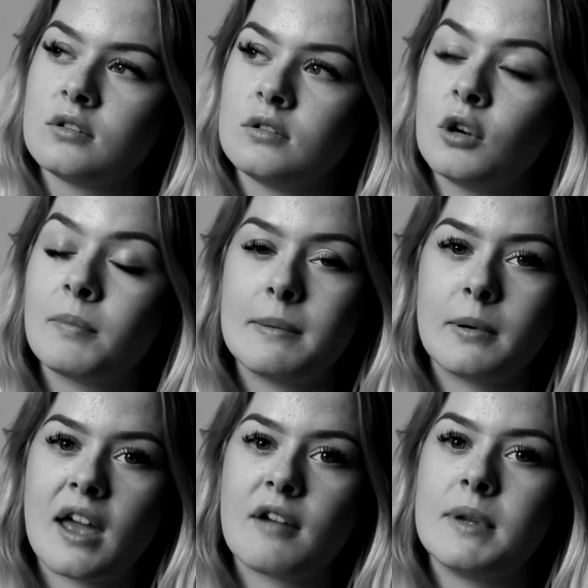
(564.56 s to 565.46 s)
young people
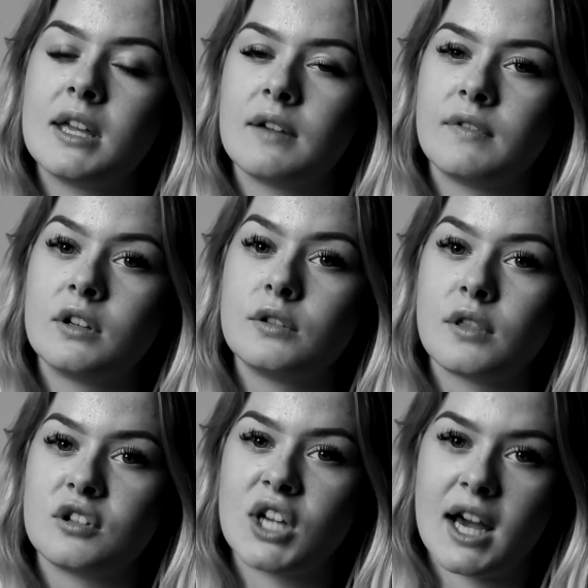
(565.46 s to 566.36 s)
that have been given
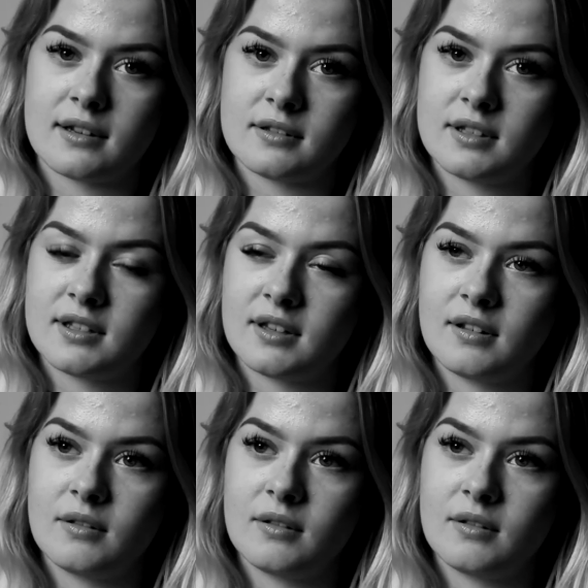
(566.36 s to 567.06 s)
another chance.